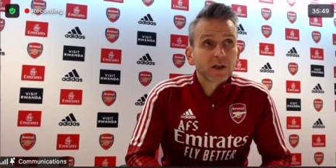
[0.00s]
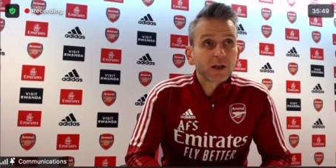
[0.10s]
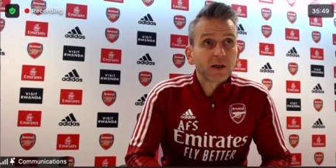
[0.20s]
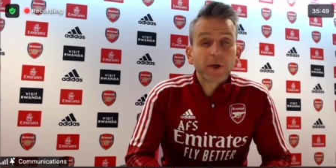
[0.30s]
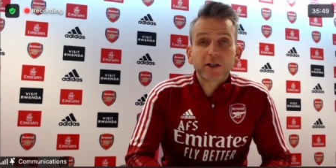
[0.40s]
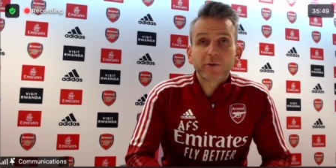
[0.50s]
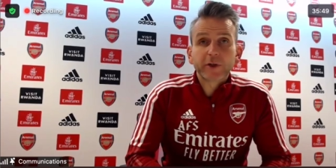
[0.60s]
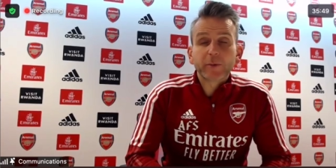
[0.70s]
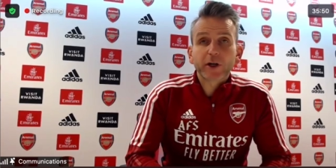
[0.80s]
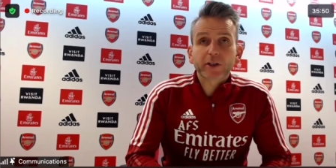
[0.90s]
He made a
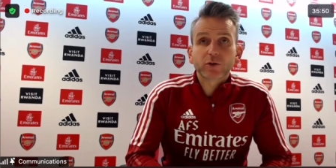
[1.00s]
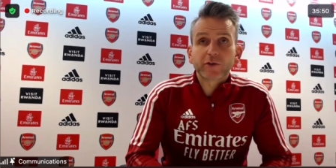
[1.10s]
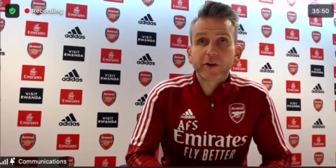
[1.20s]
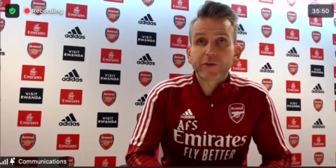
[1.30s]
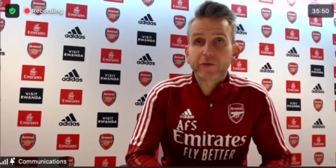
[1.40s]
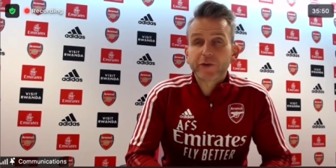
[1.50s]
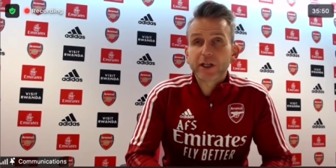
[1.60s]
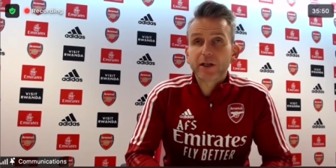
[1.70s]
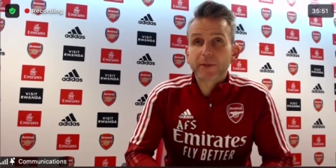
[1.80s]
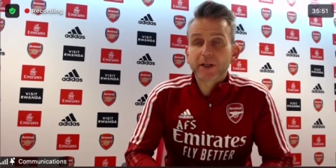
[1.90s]
remark to the
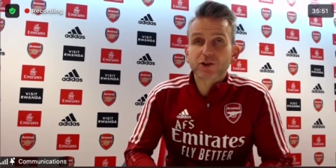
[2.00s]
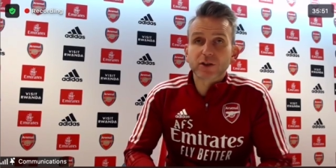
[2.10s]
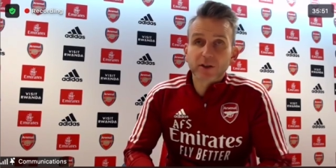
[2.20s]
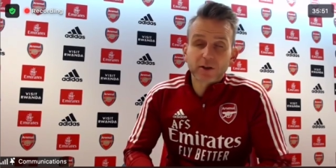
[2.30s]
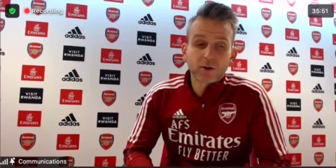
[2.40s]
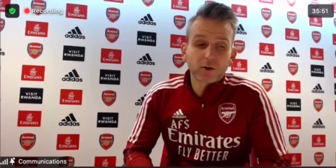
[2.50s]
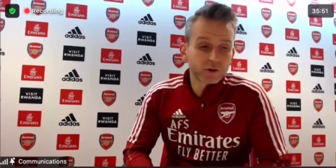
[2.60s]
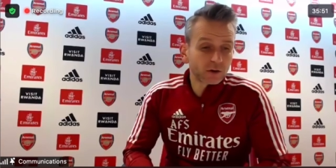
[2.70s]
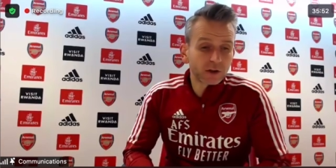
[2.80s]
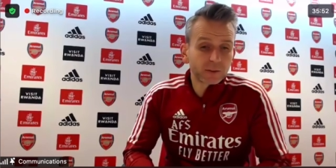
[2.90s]
referee he mentioned, and
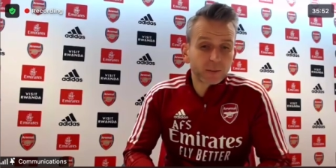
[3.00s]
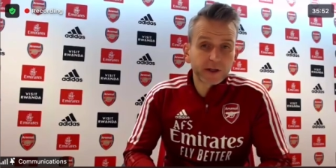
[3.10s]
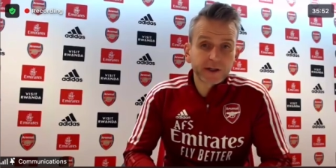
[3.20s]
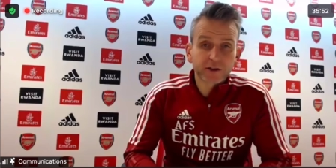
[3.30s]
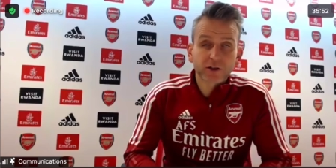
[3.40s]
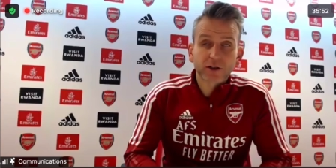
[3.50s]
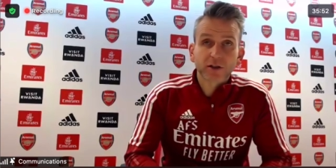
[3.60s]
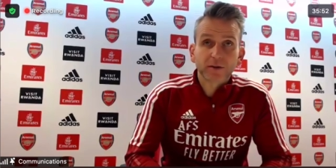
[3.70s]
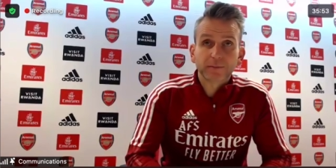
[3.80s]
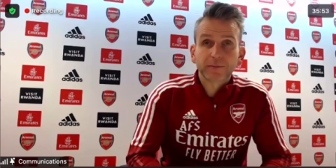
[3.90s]
also other players
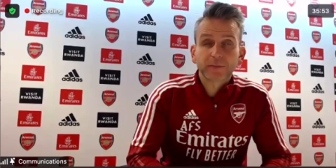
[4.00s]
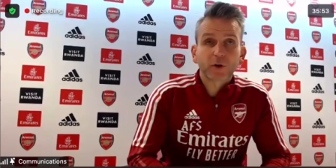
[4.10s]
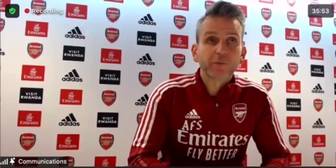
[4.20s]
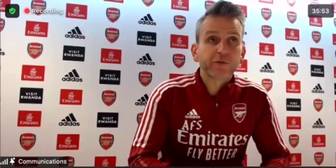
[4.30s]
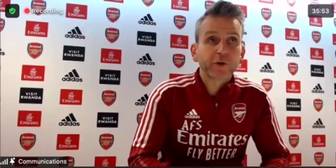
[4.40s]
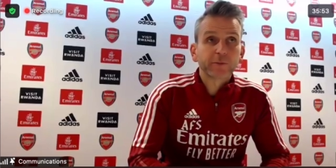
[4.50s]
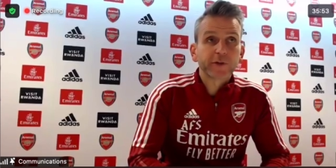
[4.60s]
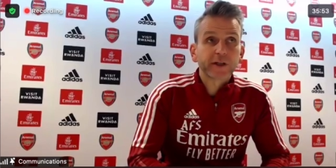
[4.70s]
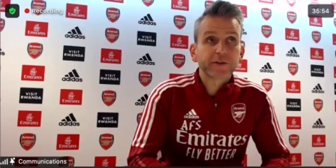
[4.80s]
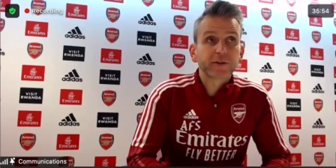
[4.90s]
uh,
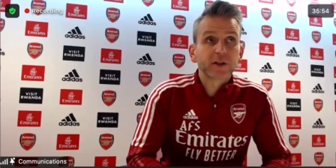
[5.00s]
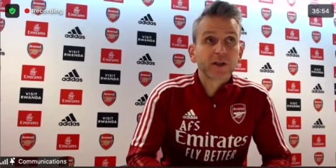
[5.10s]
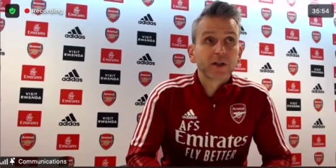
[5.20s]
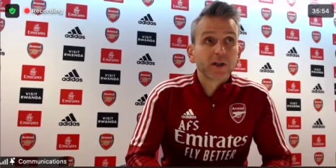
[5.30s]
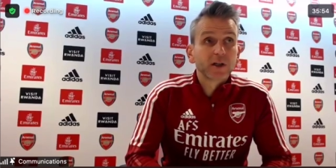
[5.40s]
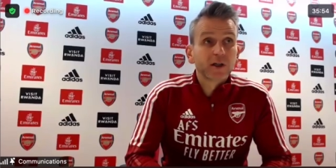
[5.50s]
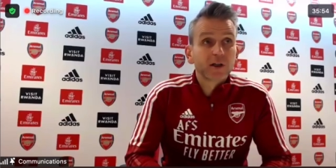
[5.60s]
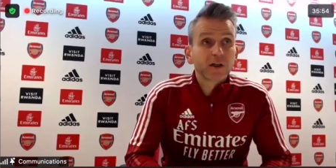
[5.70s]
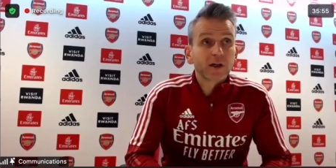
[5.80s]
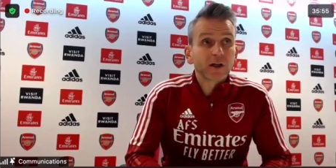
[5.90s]
confirmed that.
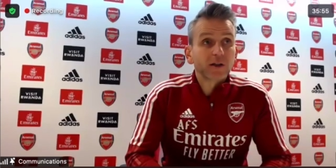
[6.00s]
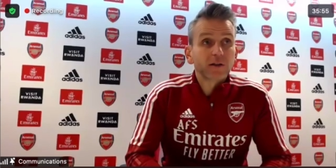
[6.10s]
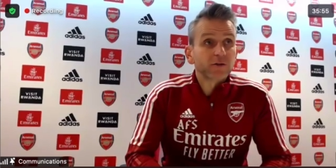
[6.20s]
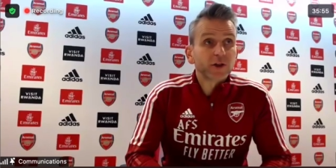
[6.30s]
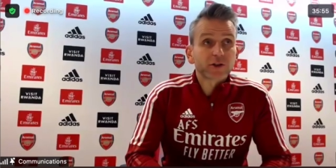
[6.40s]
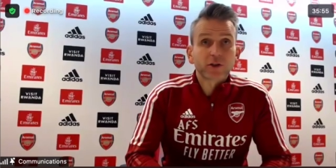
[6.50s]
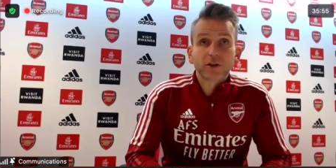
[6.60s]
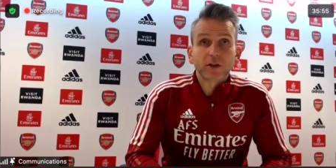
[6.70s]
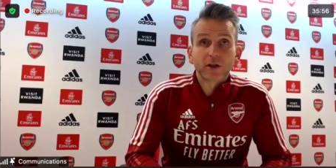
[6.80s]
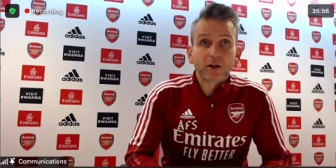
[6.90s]
And uh, just
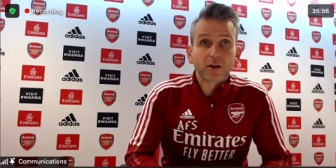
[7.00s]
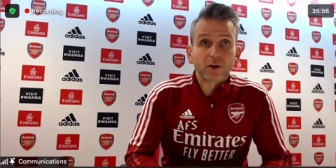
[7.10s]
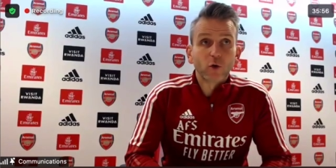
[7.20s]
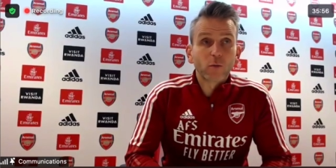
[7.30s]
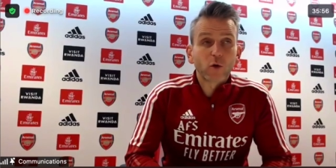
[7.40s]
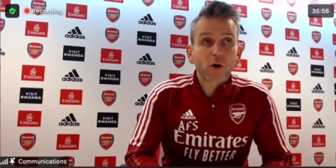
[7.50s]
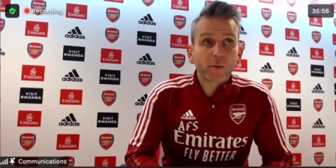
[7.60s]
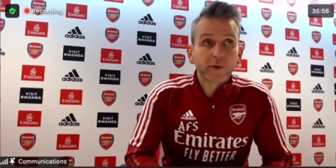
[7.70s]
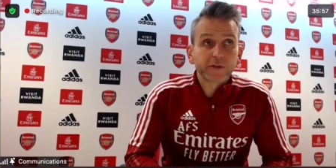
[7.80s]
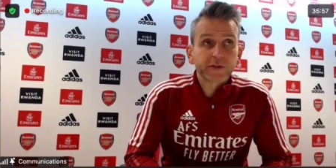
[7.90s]
a, a normal
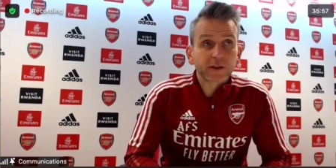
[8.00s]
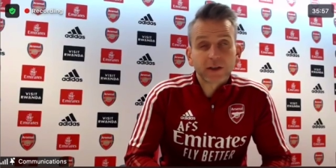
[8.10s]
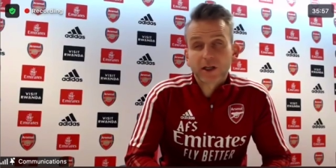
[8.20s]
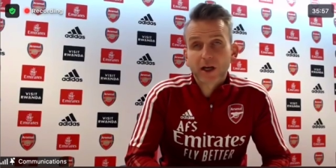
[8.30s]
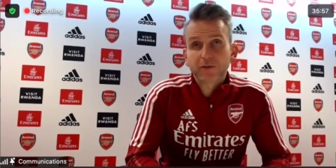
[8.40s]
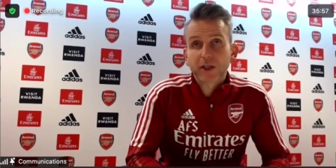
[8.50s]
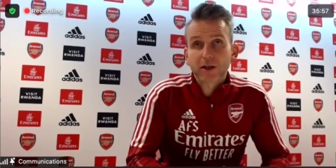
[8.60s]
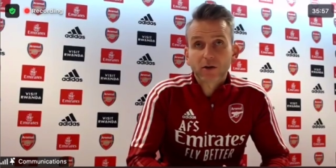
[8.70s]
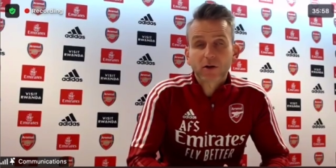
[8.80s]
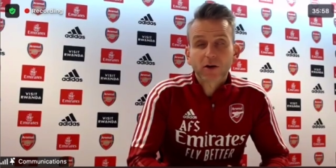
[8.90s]
comment, and he gave the
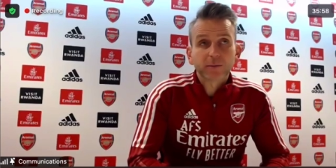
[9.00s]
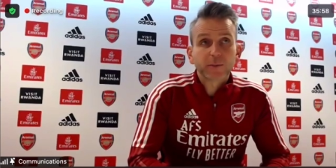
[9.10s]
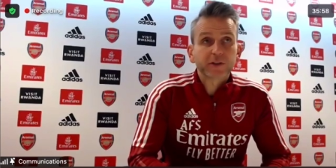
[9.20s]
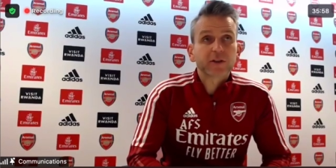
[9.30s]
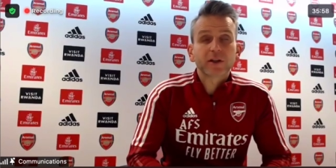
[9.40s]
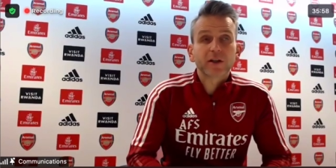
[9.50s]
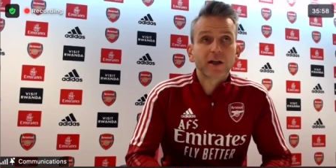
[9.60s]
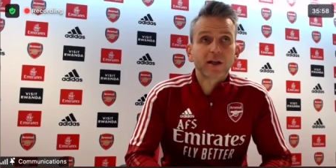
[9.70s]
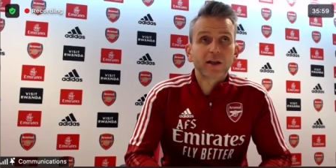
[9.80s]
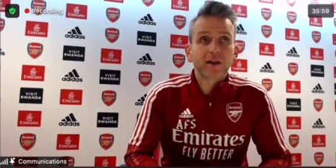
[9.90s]
yellow card. But
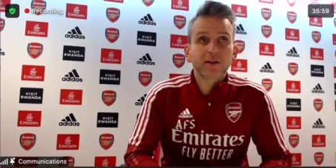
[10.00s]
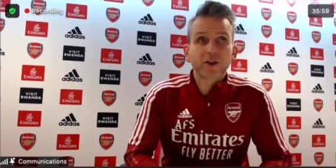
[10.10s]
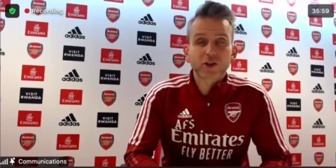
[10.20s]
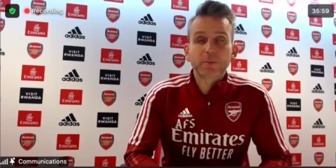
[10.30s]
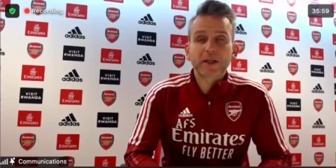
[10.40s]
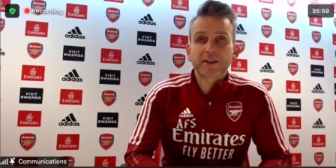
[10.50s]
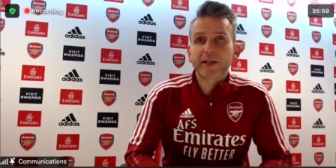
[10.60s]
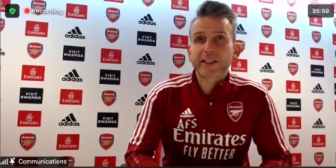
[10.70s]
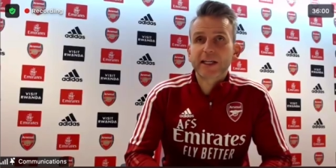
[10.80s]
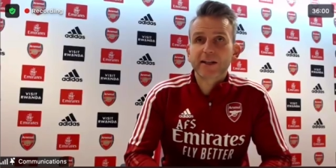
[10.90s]
it doesn't matter
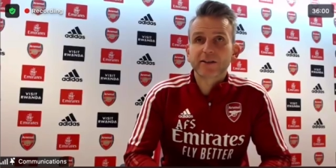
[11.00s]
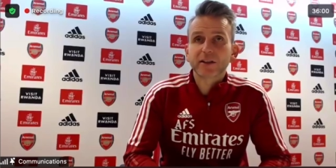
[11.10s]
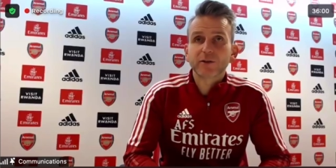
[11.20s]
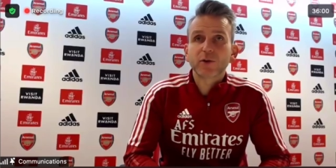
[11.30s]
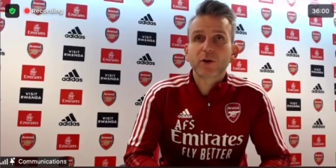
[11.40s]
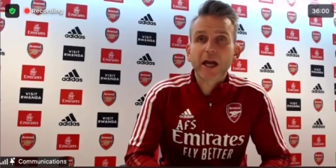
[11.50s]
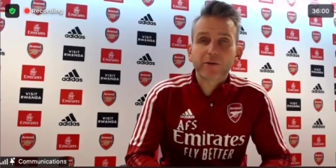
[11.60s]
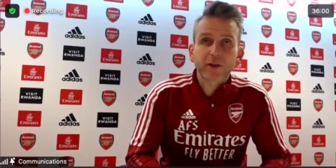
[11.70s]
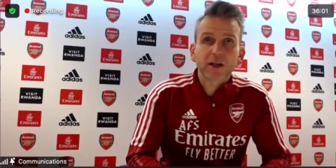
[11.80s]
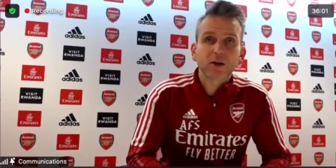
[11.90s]
at the end. If you
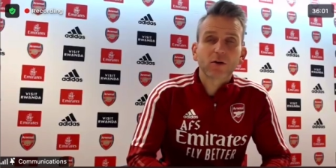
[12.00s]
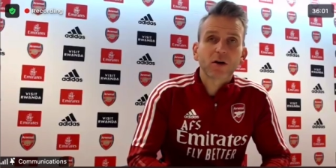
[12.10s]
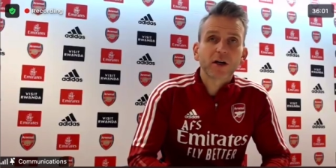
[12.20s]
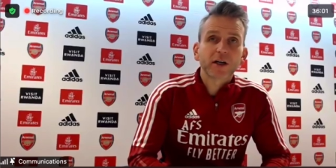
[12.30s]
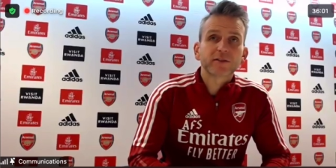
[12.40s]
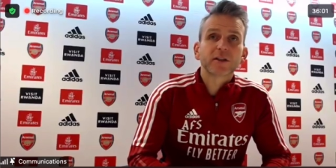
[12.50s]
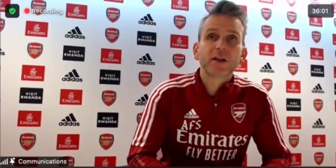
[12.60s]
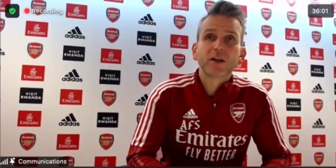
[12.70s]
have a yellow card,